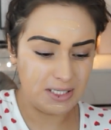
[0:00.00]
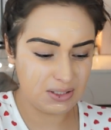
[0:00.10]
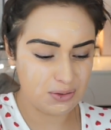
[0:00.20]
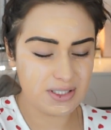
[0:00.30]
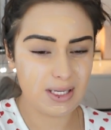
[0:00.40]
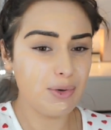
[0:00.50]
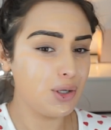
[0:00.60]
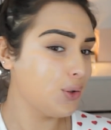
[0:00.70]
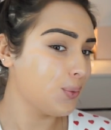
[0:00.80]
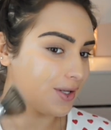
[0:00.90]
please, can you send me
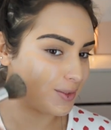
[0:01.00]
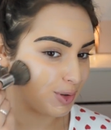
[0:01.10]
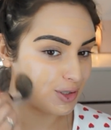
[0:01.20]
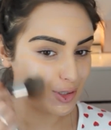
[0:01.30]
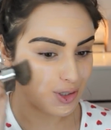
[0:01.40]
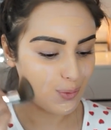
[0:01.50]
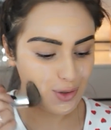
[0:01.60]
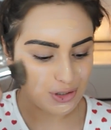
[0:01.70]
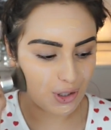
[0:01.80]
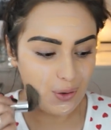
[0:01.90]
new ones? Because I don't
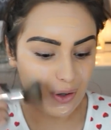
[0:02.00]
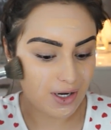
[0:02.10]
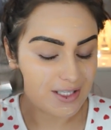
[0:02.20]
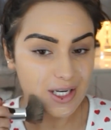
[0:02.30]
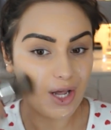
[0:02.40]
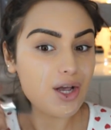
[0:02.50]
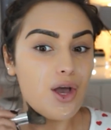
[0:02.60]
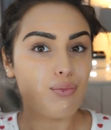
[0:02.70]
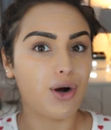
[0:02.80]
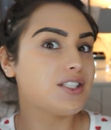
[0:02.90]
want to show you guys like
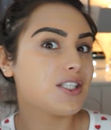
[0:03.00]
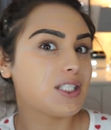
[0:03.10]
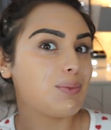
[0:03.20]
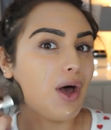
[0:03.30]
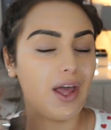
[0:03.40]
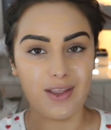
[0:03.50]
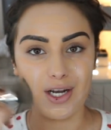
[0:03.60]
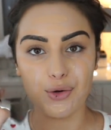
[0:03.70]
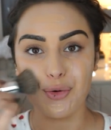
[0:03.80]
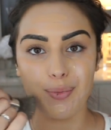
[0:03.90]
presents to buy and they
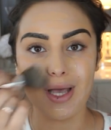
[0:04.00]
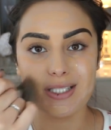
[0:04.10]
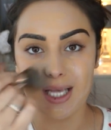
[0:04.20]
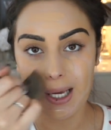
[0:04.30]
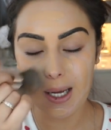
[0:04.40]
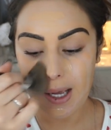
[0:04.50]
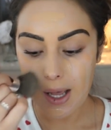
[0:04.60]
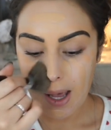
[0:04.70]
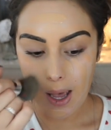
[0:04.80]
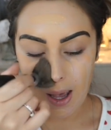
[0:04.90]
look all messy.
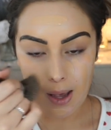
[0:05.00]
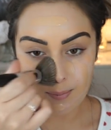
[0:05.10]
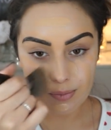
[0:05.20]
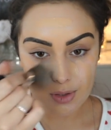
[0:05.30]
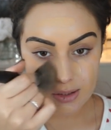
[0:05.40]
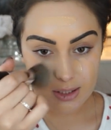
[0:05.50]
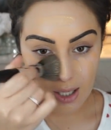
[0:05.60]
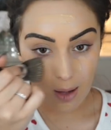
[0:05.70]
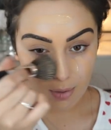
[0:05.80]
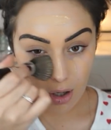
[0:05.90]
So
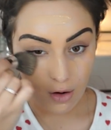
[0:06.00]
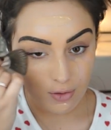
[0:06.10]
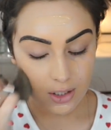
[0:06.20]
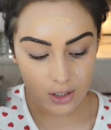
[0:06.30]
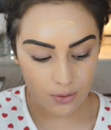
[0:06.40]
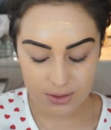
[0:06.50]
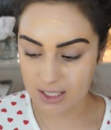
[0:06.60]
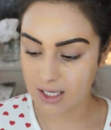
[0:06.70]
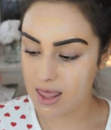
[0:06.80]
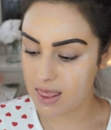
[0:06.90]
yeah, I'm currently
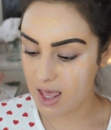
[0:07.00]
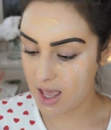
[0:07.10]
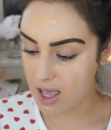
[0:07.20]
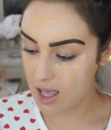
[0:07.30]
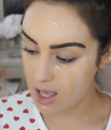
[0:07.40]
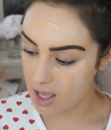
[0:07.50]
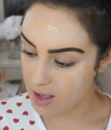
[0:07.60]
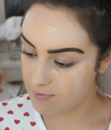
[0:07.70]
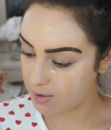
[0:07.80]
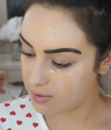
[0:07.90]
using
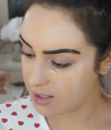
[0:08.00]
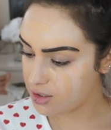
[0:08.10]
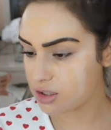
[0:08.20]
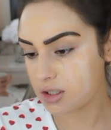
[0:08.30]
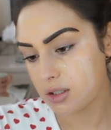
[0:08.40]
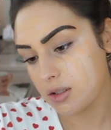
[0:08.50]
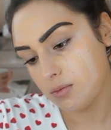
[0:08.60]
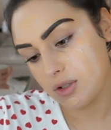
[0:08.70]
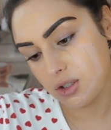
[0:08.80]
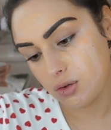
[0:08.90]
their foundation.
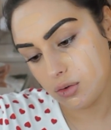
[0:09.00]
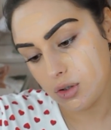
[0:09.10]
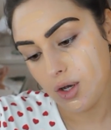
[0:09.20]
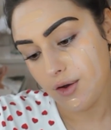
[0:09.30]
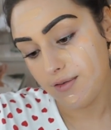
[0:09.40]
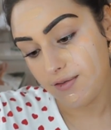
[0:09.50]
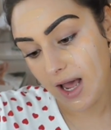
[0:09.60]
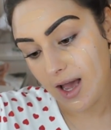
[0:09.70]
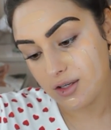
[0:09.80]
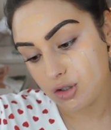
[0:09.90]
What's it called?
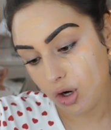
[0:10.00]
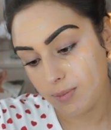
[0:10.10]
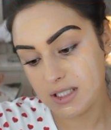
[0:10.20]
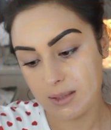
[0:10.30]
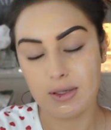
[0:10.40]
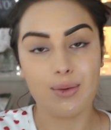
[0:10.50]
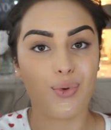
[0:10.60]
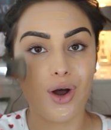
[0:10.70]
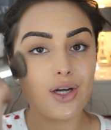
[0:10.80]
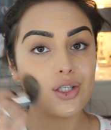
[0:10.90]
Flat top stippling
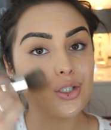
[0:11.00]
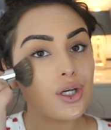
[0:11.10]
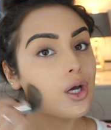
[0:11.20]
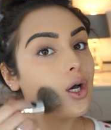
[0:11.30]
brush.